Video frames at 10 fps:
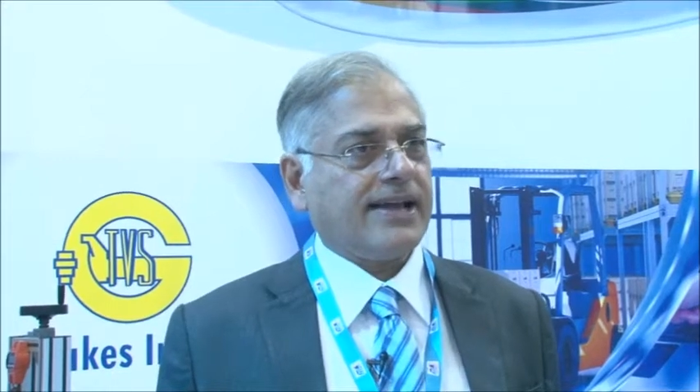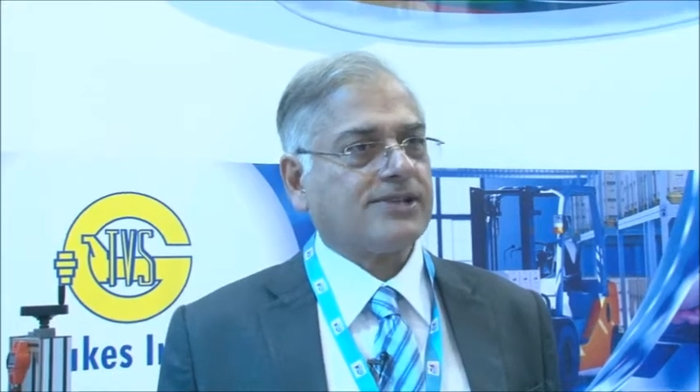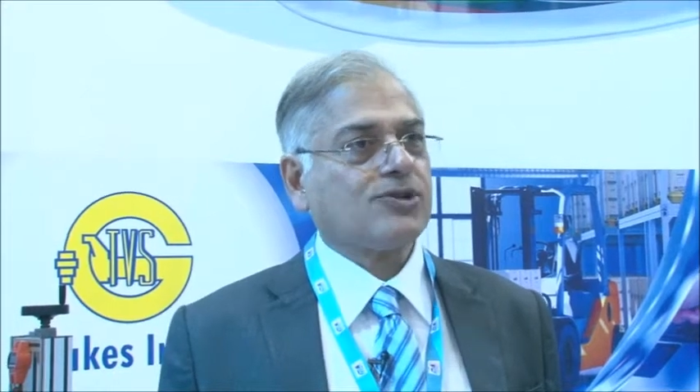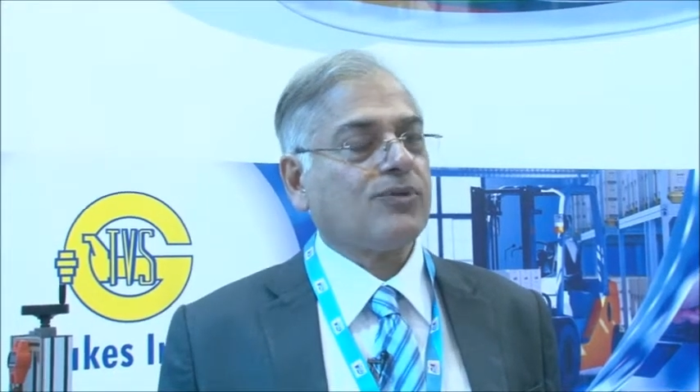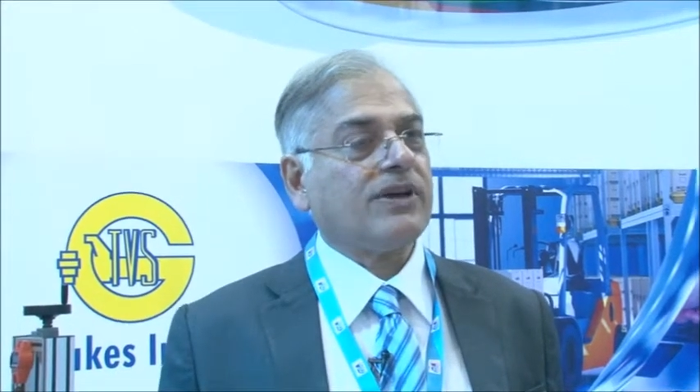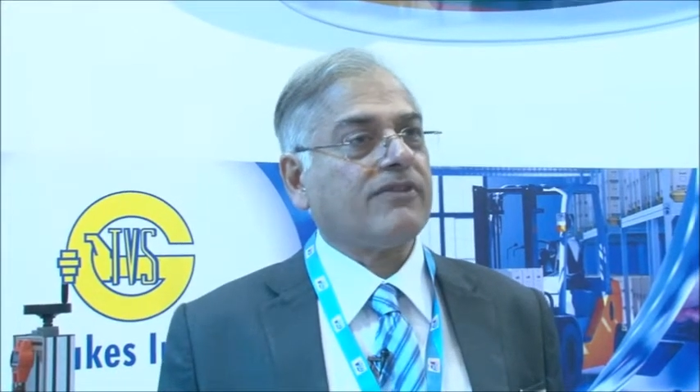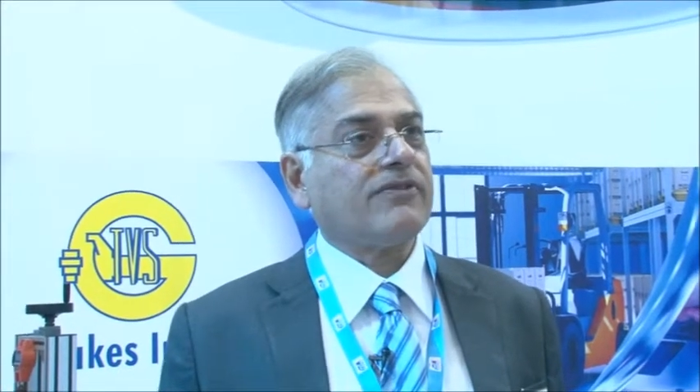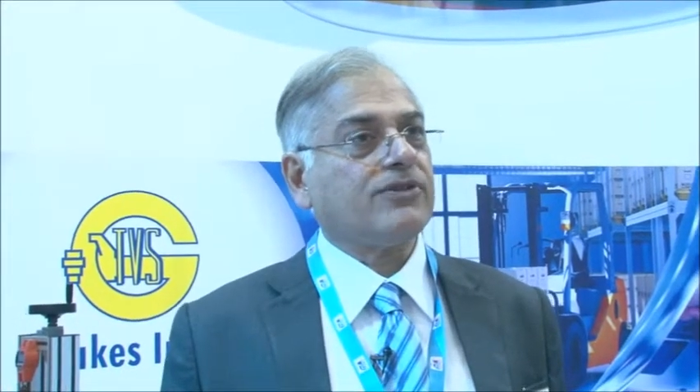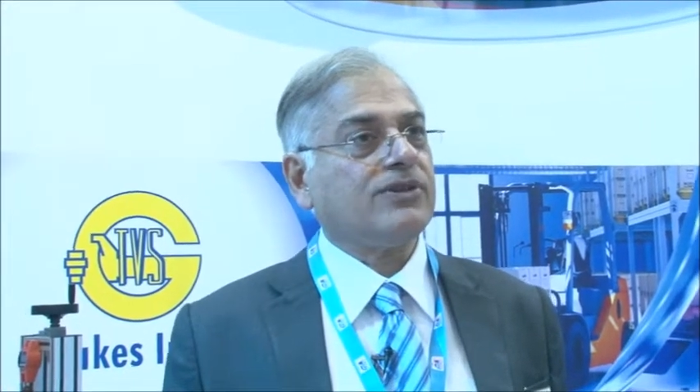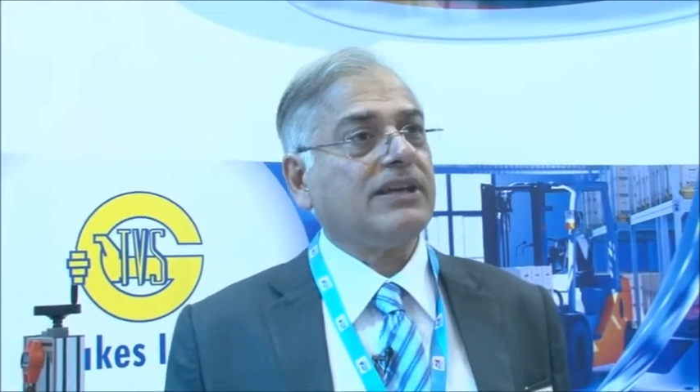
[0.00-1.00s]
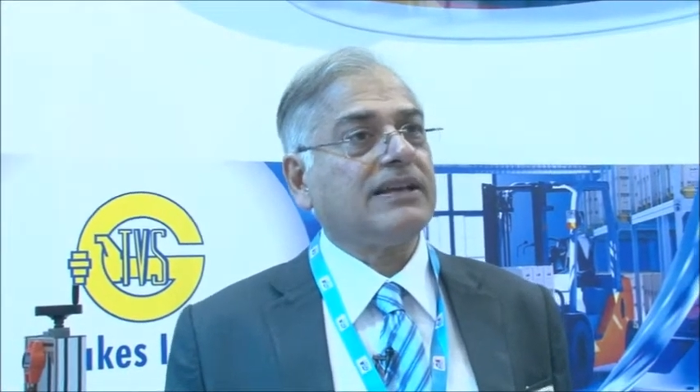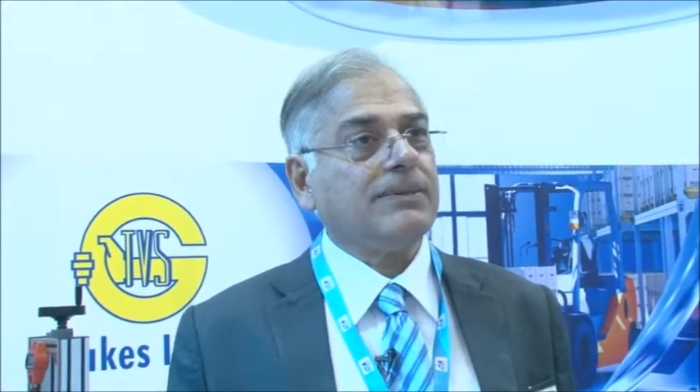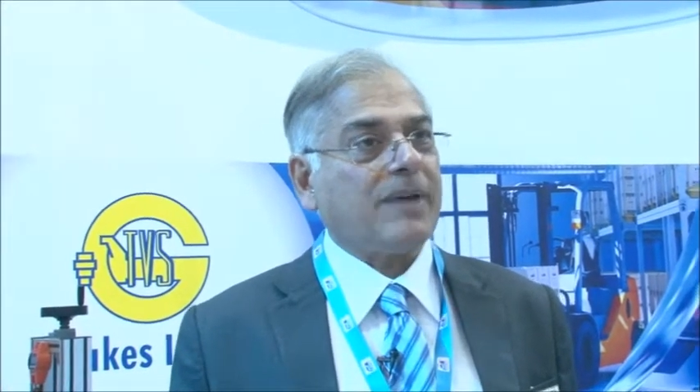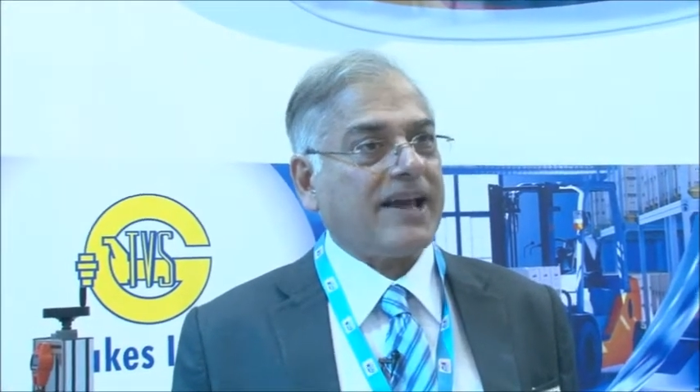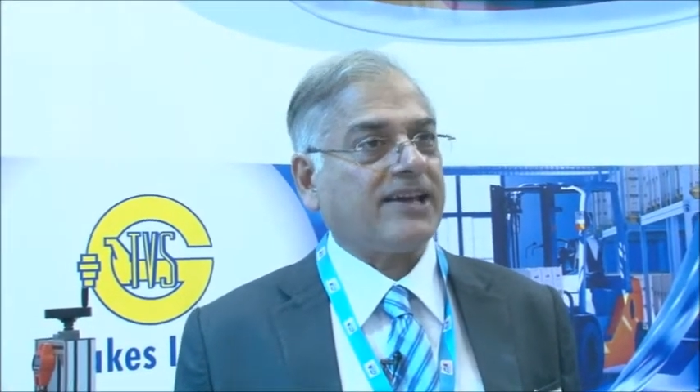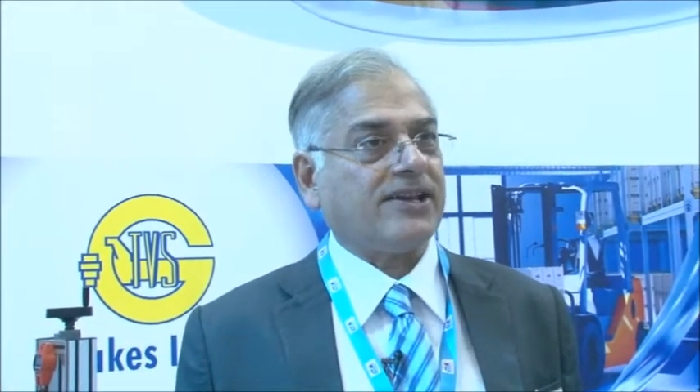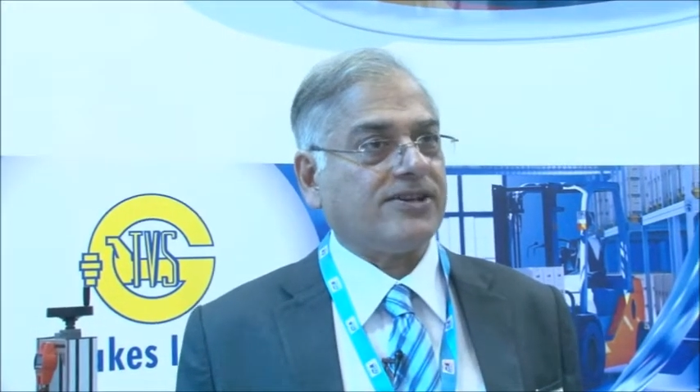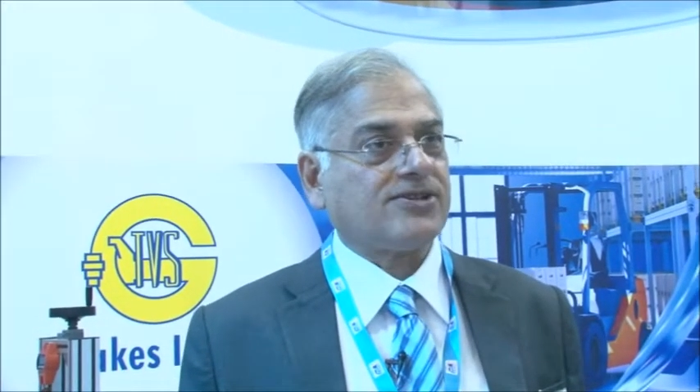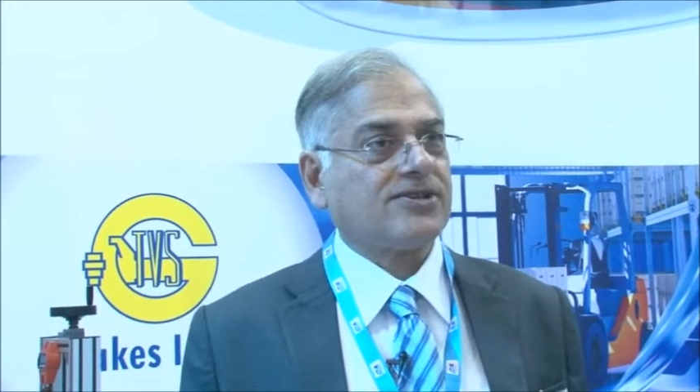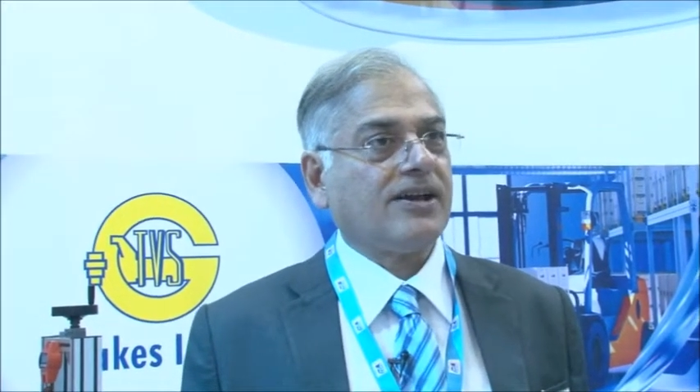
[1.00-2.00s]
And so we have uniquely
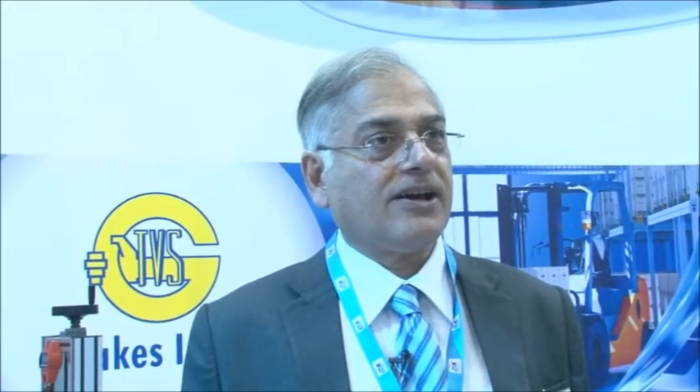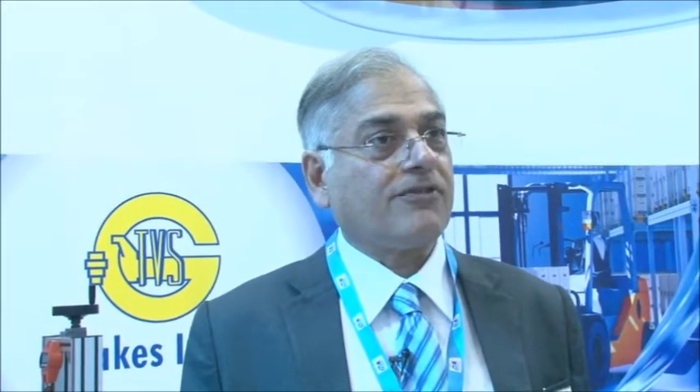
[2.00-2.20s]
packaged